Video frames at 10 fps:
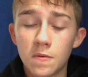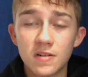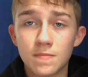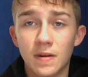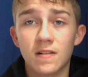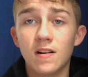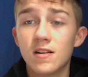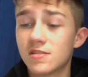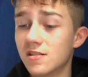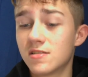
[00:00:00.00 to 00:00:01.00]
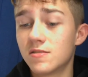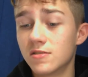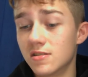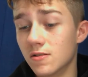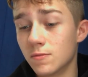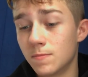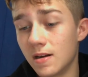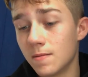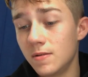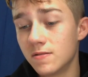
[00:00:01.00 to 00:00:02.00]
went to my garage and I sold these old
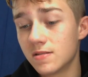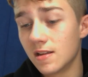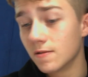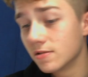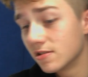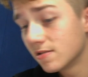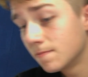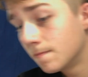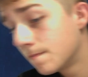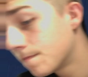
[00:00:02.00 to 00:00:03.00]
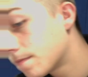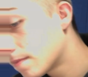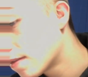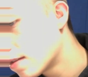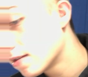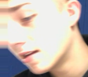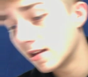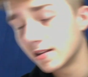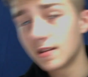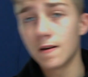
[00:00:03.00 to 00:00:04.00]
pair of boots. They were just
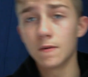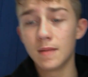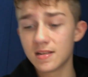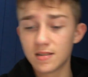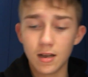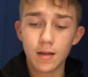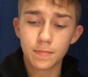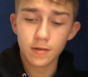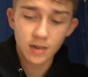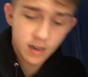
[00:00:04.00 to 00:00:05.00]
not like they were messed up or